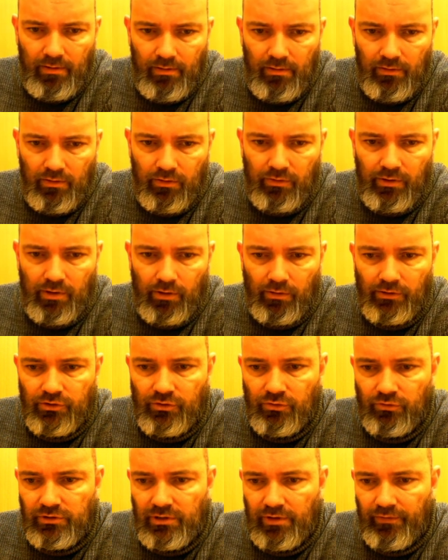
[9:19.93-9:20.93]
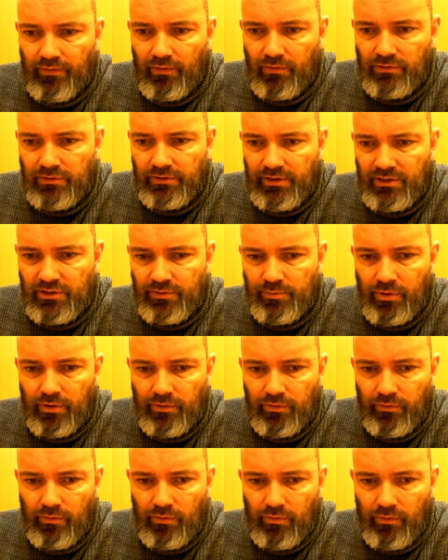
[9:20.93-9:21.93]
You can only choose if you lose this pawn
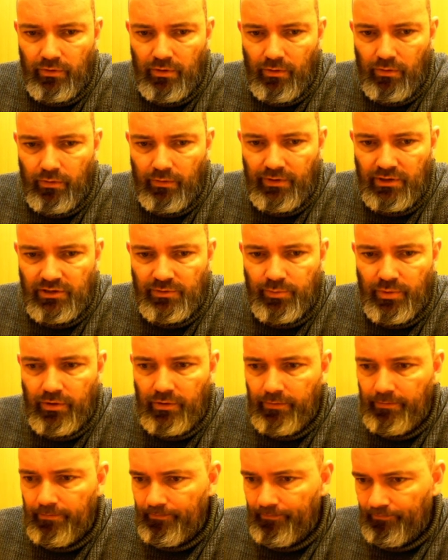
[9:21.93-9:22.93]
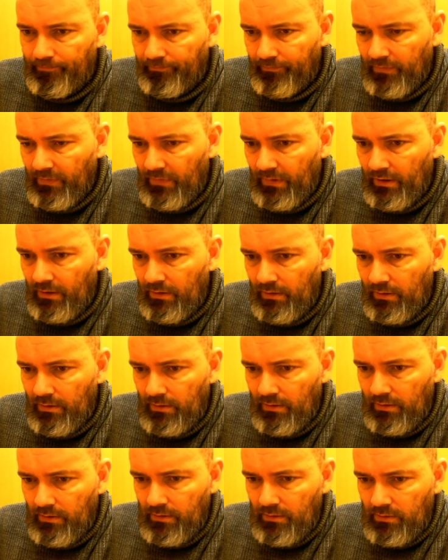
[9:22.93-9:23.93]
or, or this pawn.
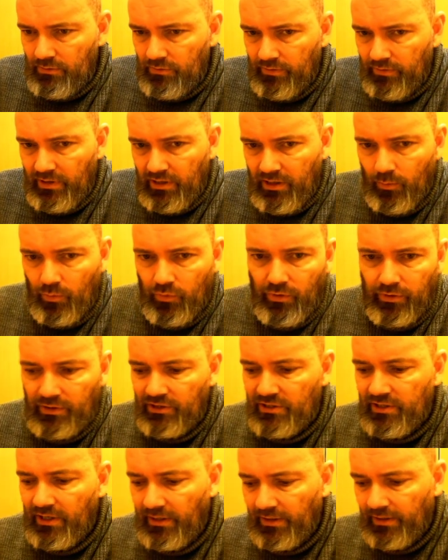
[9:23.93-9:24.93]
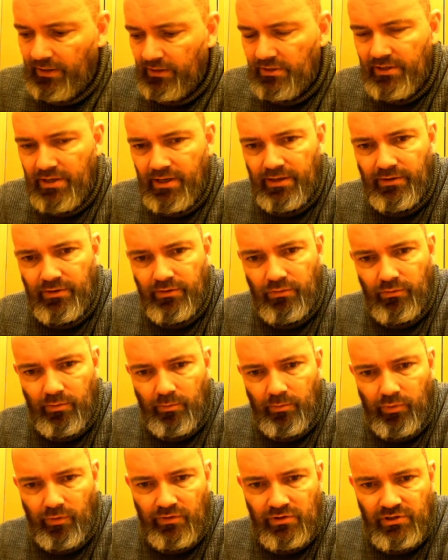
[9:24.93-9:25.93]
So Nakamura decided instead to
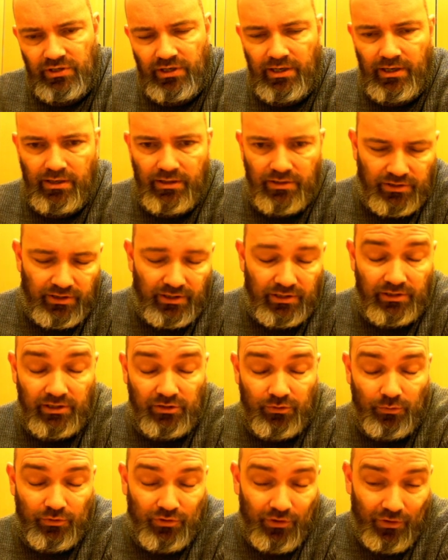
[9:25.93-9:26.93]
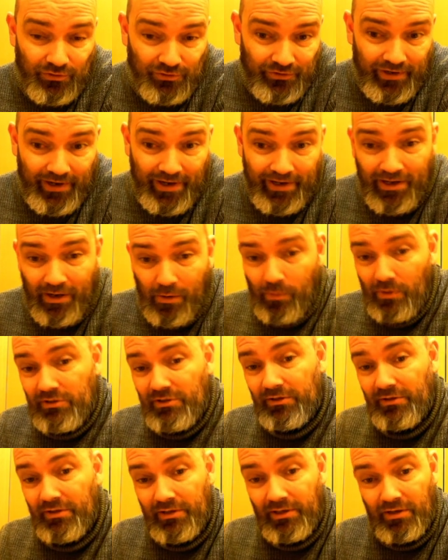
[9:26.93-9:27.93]
improve his king. c6 was also hanging, which I
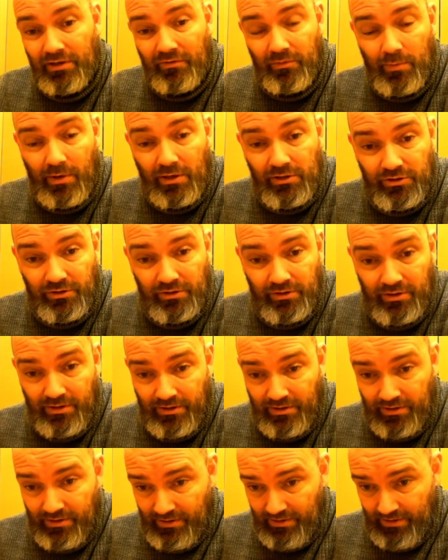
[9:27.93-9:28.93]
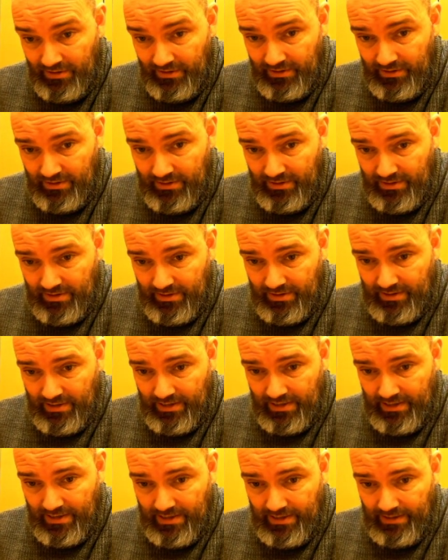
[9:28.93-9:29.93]
didn't even mention.
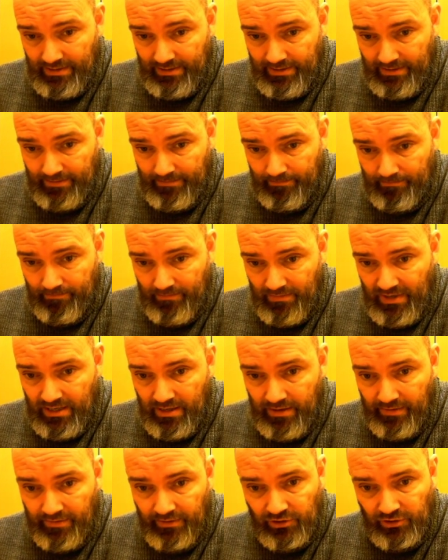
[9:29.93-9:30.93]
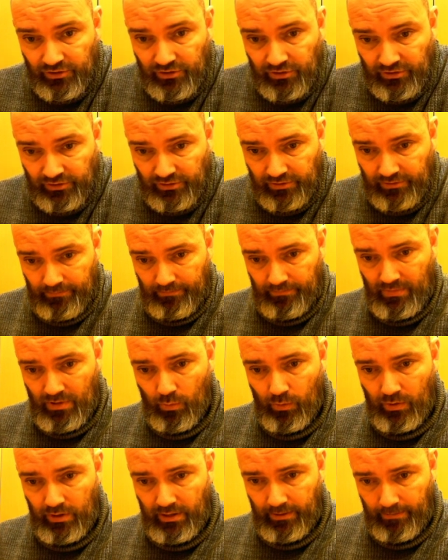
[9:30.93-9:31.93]
And yeah, this is just a
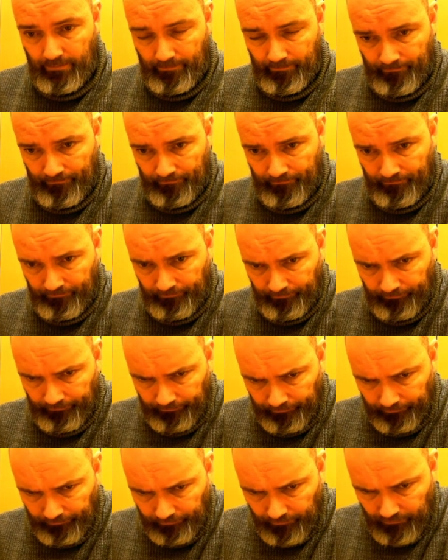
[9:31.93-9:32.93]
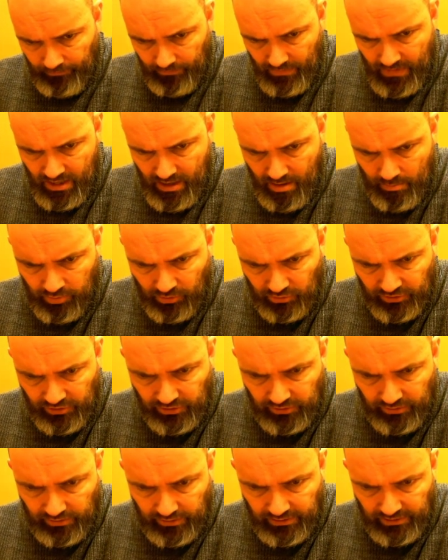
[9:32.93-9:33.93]
winning
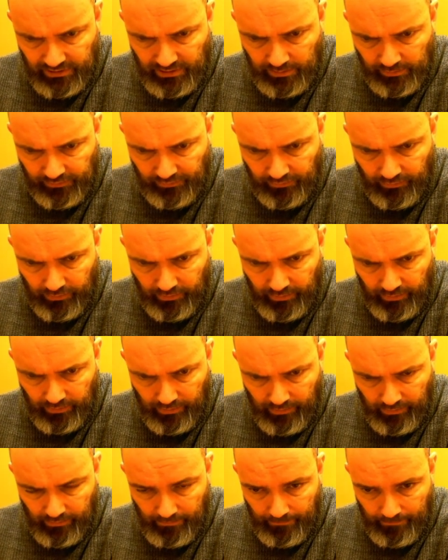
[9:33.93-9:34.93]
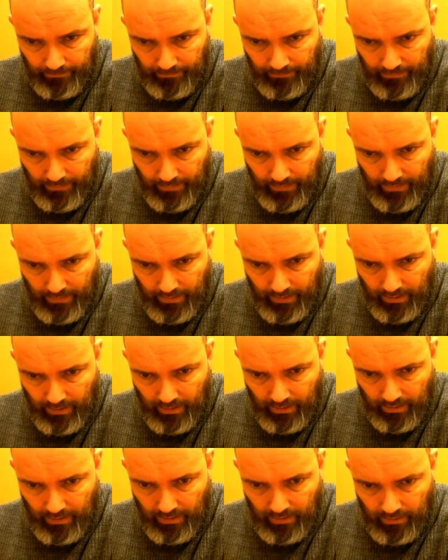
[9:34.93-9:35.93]
position, it seems, for
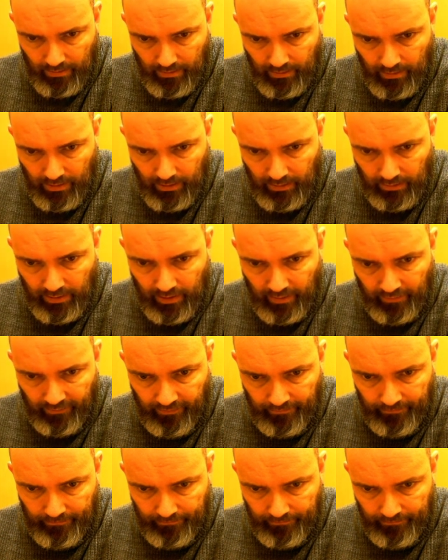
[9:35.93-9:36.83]
uh, Lagrave.